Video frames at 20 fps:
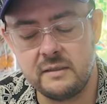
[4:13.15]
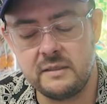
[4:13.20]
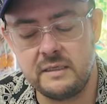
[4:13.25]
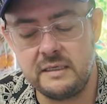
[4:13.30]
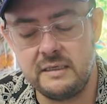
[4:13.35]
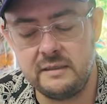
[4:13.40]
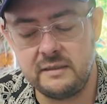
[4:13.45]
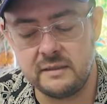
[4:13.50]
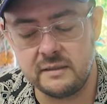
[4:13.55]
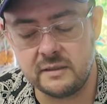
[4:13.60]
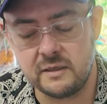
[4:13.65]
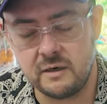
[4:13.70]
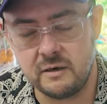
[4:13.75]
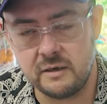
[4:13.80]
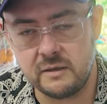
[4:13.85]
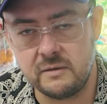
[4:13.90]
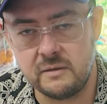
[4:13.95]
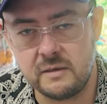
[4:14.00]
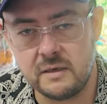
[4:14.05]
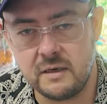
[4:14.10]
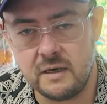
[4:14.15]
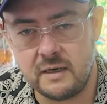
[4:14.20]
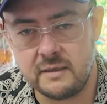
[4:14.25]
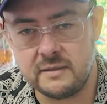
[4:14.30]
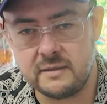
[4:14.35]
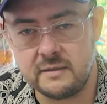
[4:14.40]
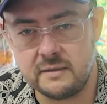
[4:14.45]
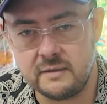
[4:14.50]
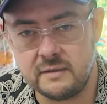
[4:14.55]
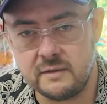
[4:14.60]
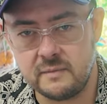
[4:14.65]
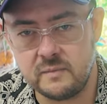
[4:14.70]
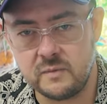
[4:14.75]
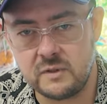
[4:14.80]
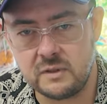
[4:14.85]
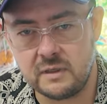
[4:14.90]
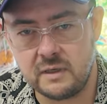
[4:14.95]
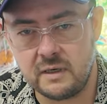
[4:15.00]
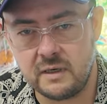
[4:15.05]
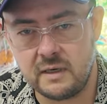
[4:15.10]
decent Oracle card
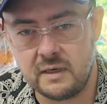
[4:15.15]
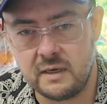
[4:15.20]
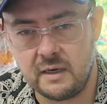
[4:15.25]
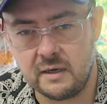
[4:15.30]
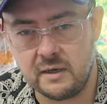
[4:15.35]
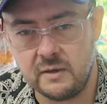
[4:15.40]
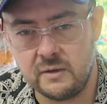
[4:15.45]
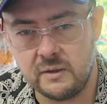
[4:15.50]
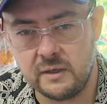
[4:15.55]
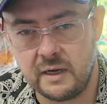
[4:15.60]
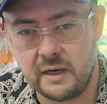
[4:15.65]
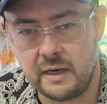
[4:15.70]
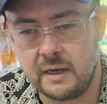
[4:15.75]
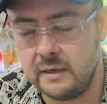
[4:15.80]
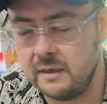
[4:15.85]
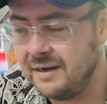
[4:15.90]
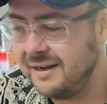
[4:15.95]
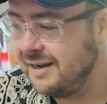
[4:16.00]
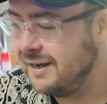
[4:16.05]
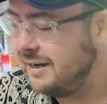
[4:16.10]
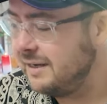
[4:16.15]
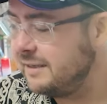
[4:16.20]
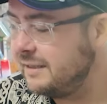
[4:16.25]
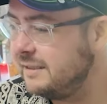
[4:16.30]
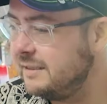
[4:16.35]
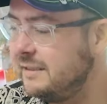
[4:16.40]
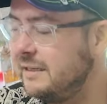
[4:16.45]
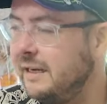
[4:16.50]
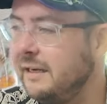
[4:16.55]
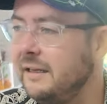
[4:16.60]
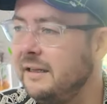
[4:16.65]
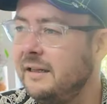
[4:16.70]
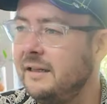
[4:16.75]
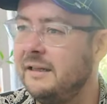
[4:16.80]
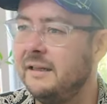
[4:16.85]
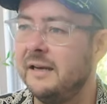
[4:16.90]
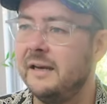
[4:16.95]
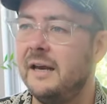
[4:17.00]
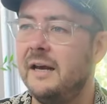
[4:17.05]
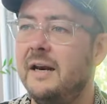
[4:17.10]
systems uh, are good at. The
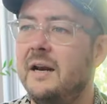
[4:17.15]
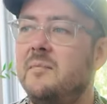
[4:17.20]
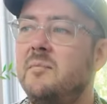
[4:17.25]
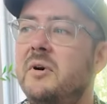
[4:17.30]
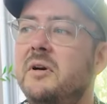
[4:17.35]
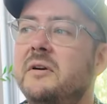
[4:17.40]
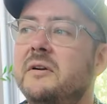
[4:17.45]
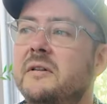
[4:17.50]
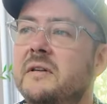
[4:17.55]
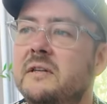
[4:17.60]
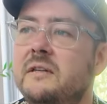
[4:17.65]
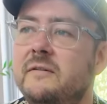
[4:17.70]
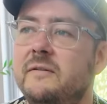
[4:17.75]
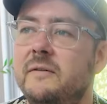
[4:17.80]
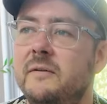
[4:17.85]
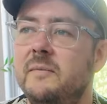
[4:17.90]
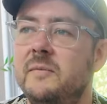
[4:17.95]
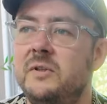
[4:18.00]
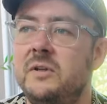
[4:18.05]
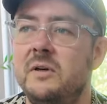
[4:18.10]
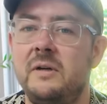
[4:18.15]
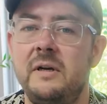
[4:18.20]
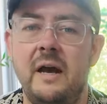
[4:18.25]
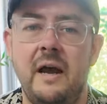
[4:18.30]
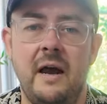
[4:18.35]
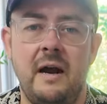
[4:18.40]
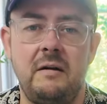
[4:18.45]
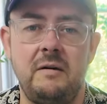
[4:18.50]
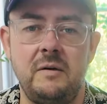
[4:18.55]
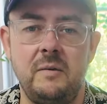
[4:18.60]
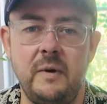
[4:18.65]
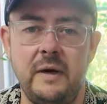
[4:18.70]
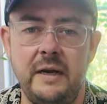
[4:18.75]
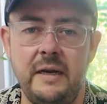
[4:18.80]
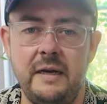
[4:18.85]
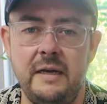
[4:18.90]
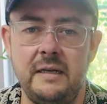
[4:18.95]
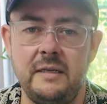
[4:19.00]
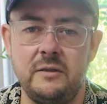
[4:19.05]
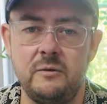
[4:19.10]
second thing, and I borrow this from Donna
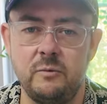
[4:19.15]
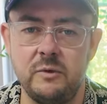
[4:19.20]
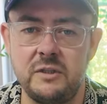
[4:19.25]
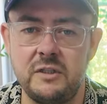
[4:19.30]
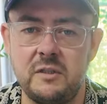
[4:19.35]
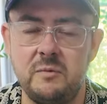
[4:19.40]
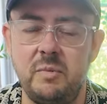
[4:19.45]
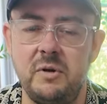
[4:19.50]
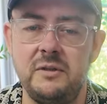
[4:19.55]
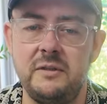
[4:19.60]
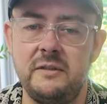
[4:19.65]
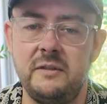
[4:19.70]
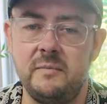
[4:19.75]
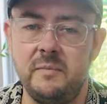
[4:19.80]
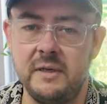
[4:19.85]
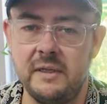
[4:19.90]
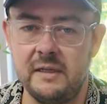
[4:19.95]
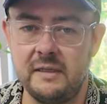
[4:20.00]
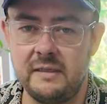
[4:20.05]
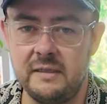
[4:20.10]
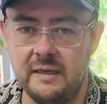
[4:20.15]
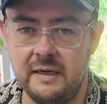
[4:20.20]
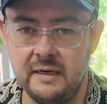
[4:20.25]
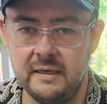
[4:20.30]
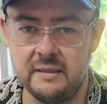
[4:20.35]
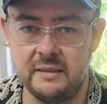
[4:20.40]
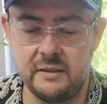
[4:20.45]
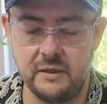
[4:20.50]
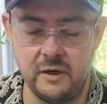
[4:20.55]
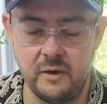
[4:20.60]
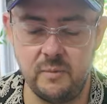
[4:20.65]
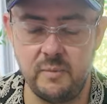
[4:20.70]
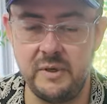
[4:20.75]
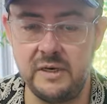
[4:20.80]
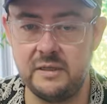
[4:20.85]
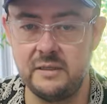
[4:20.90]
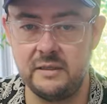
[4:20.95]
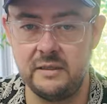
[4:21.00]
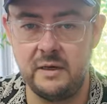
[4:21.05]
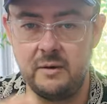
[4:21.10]
Haraway, is responsibility. So
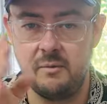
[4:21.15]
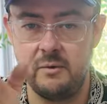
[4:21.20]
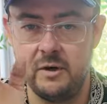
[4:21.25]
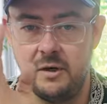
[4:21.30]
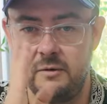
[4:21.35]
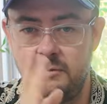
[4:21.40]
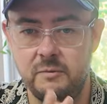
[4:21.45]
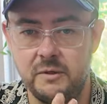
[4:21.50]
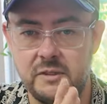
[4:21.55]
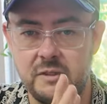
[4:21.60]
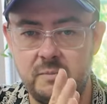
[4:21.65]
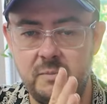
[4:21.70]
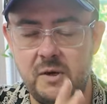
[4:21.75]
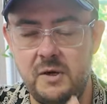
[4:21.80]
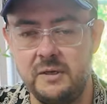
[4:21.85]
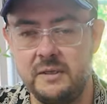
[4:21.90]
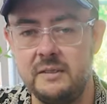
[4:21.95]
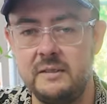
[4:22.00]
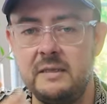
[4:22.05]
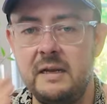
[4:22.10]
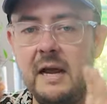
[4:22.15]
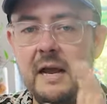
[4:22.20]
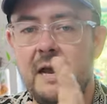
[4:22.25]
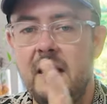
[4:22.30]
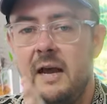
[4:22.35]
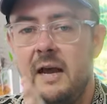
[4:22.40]
picture that word response,